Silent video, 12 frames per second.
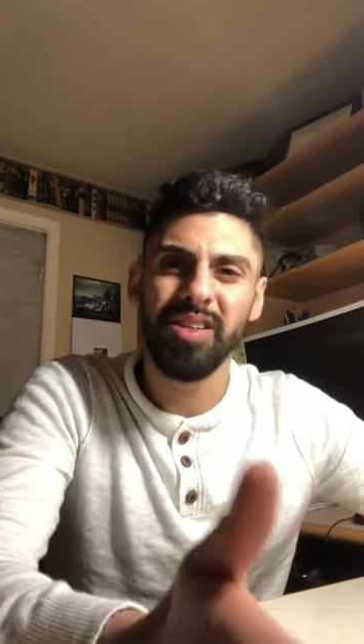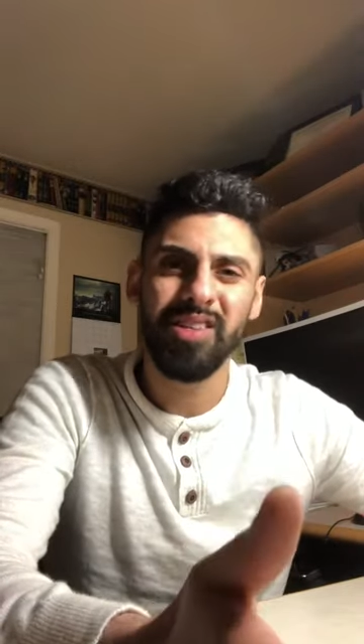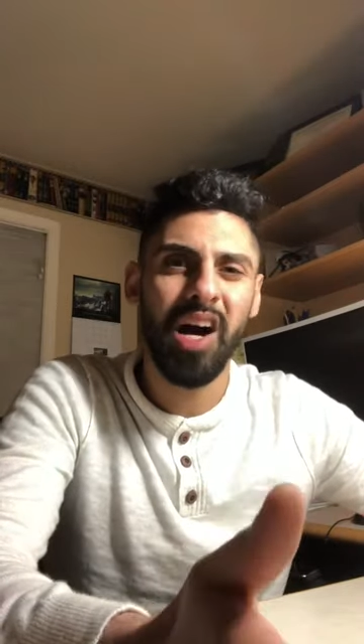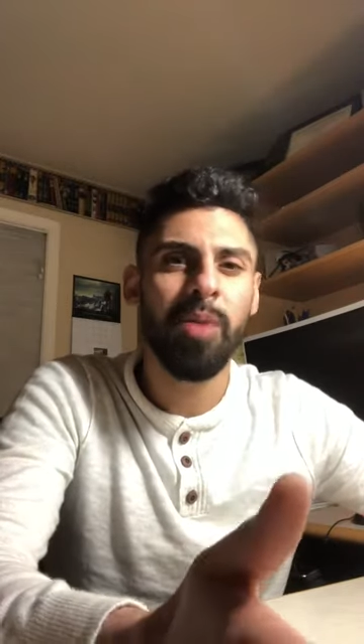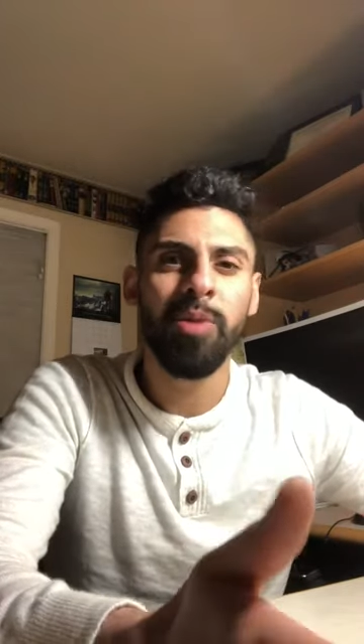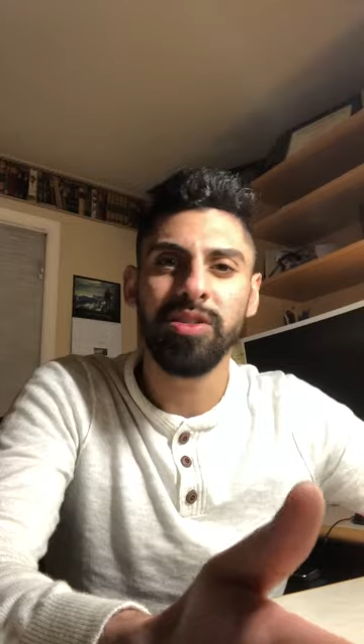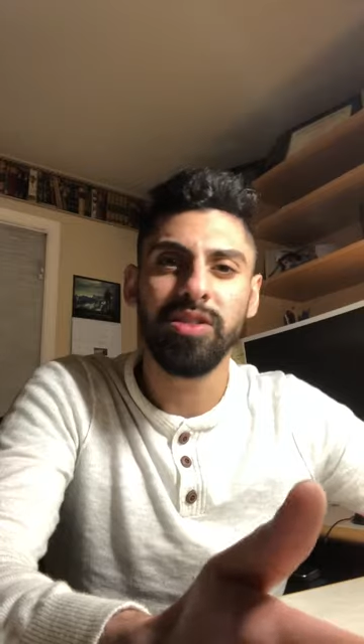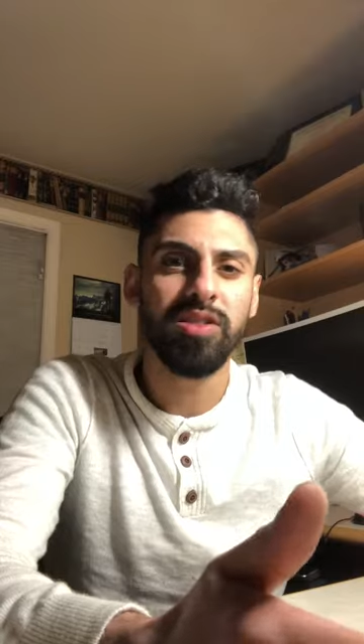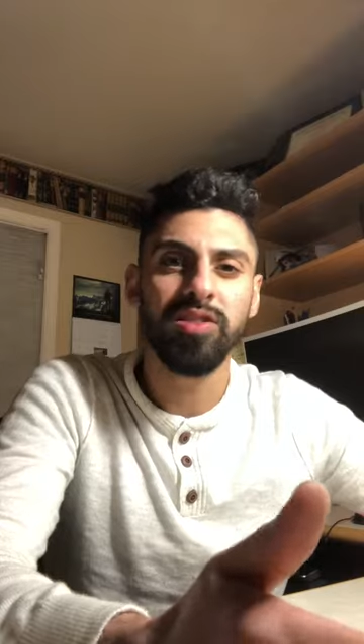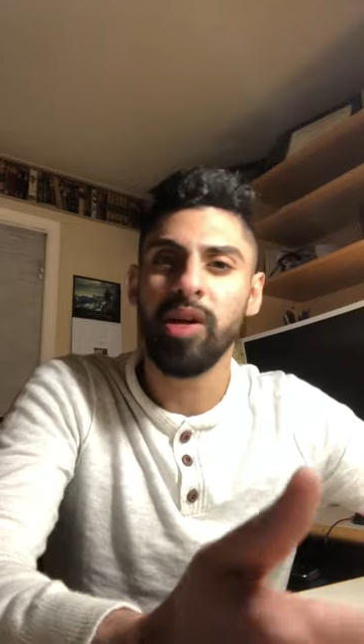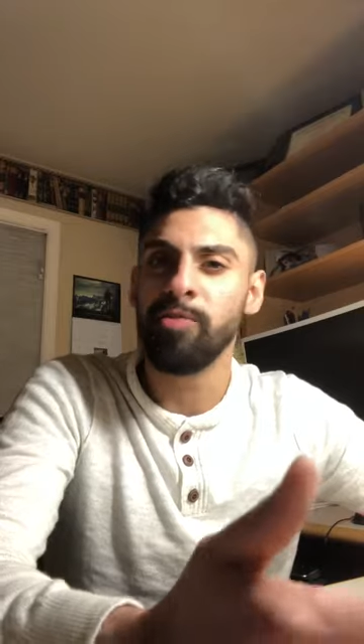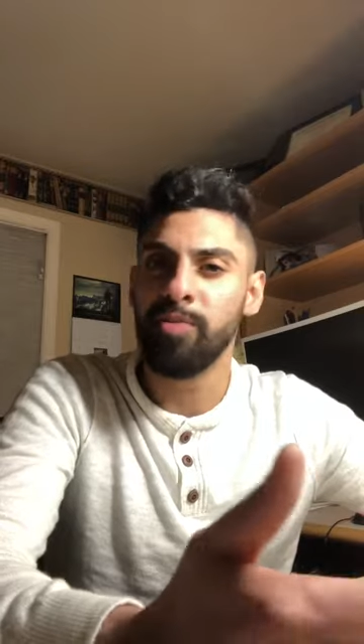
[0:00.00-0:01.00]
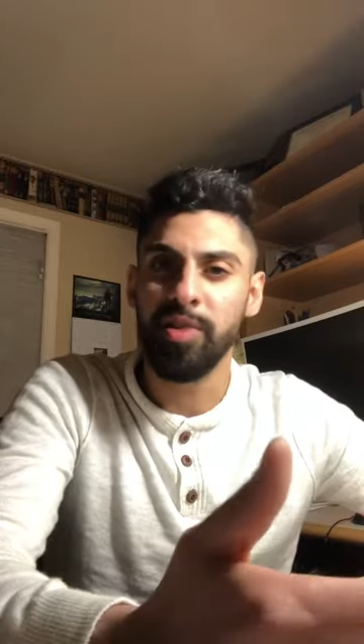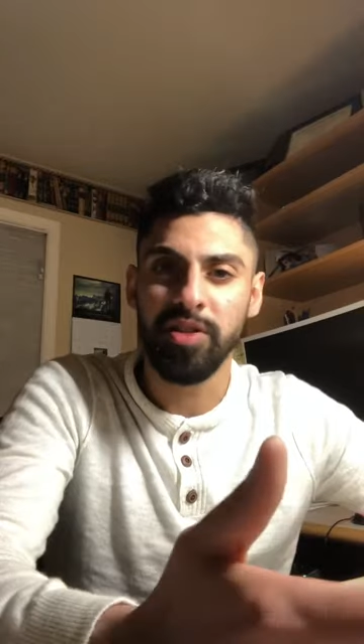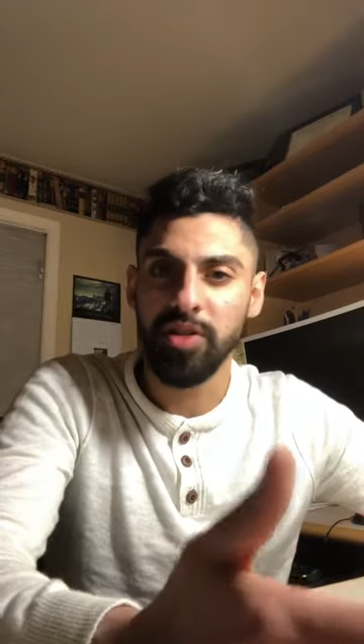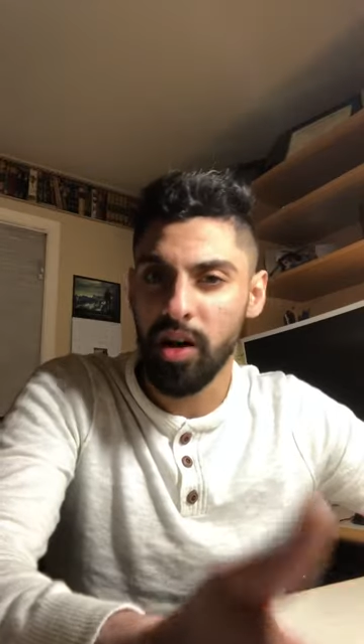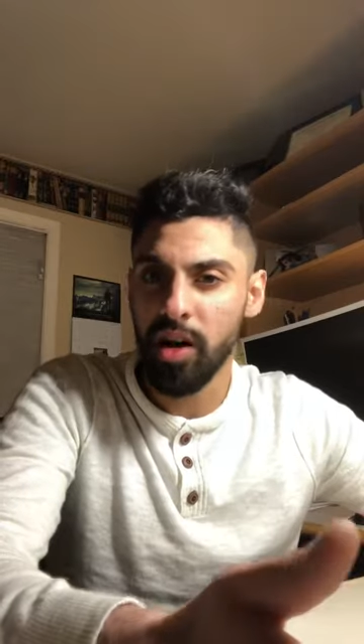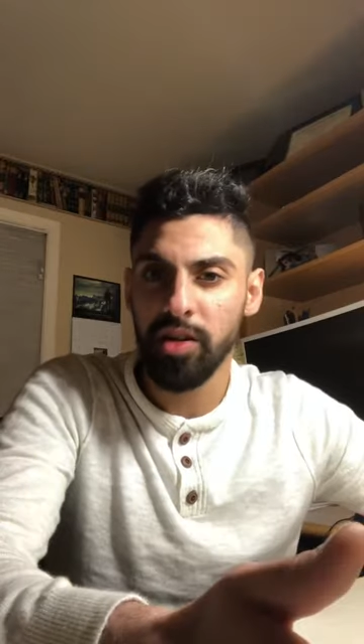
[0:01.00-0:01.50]
into how much these supplements
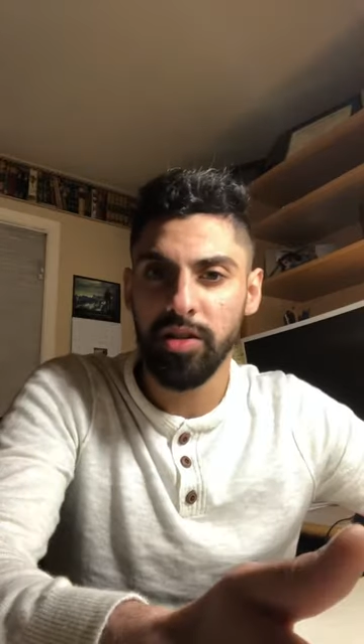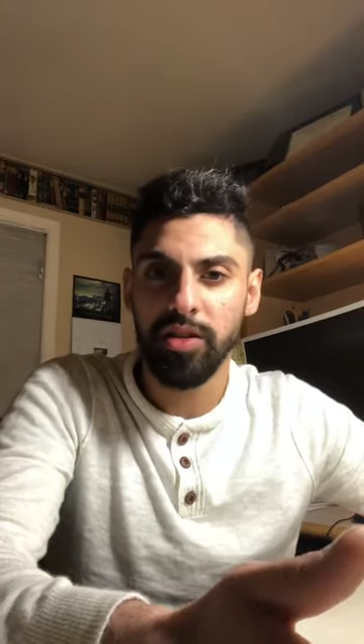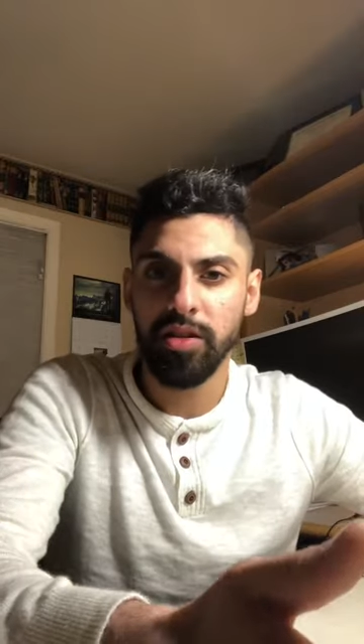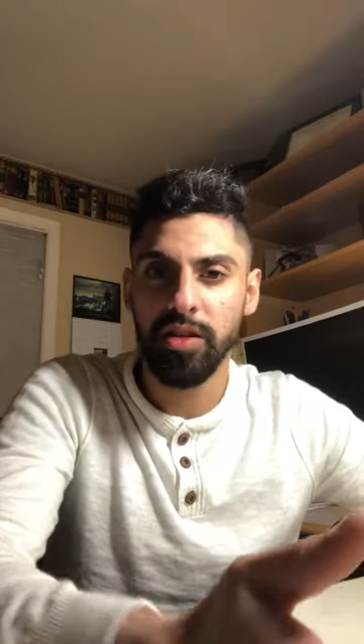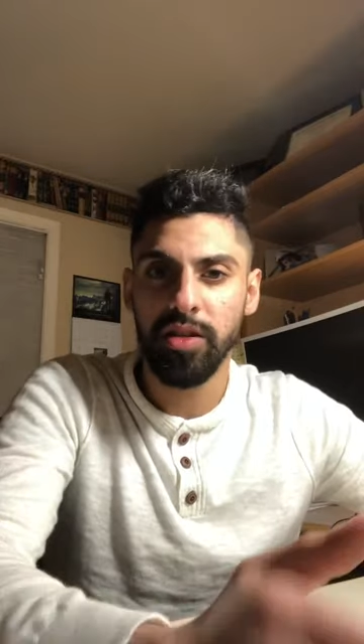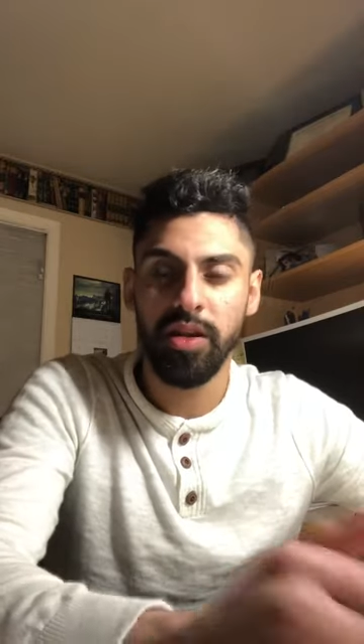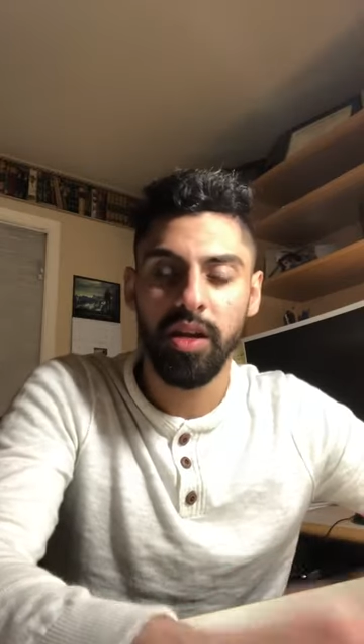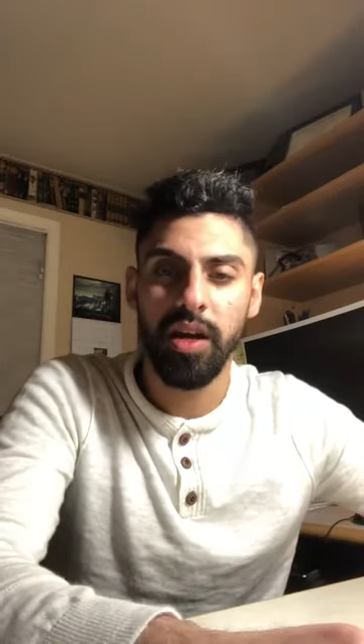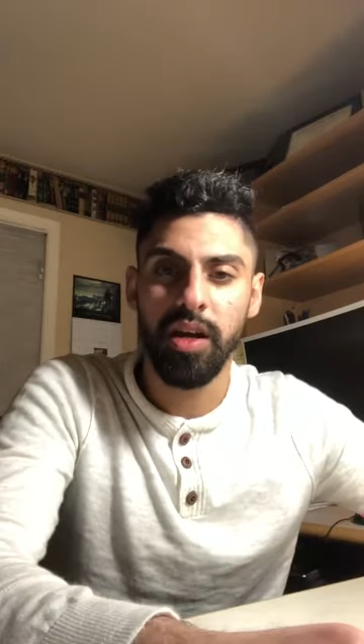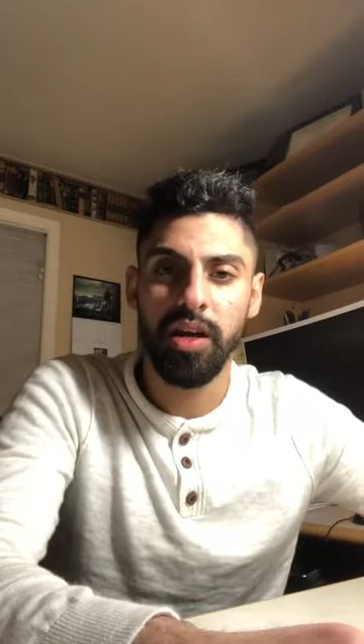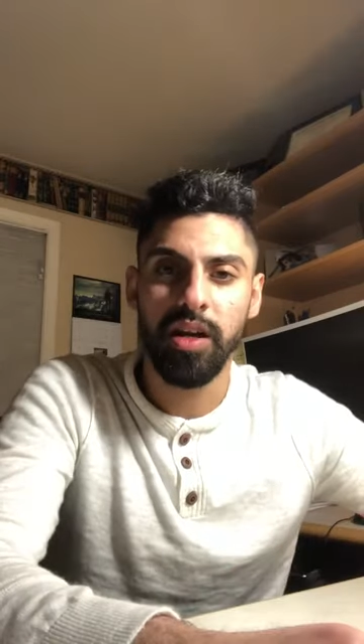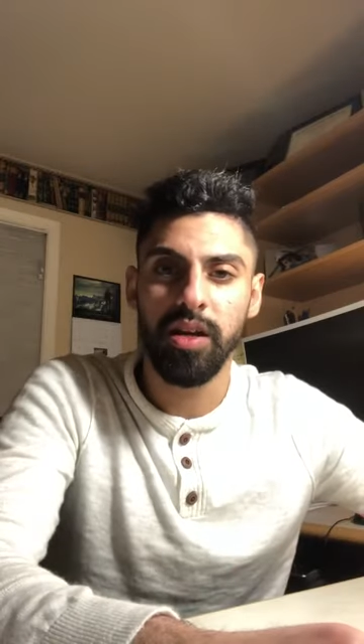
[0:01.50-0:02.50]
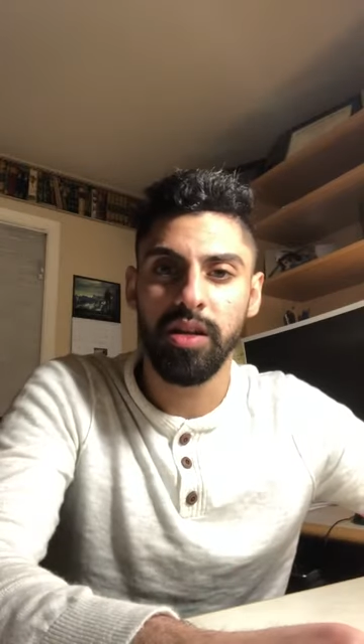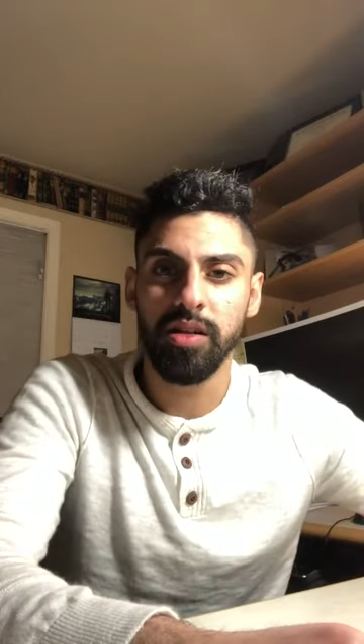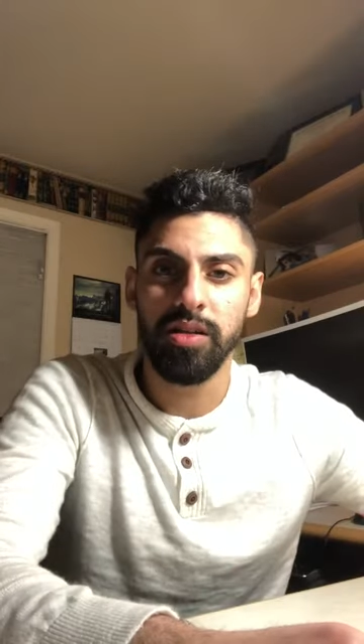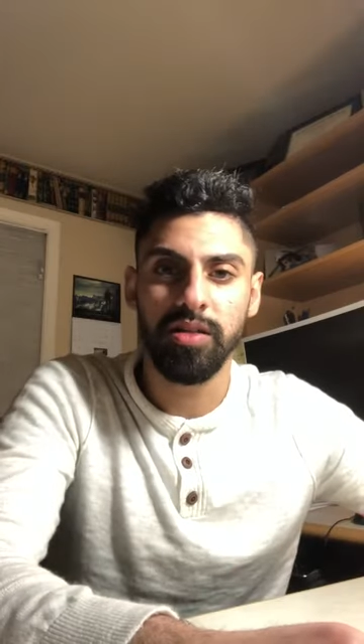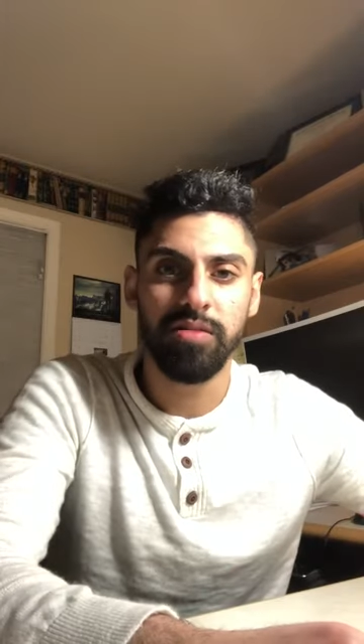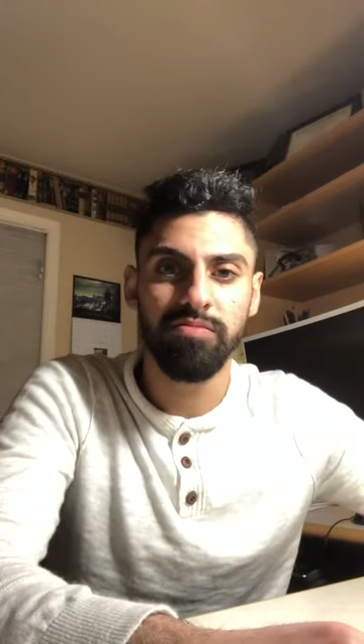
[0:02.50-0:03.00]
cost and,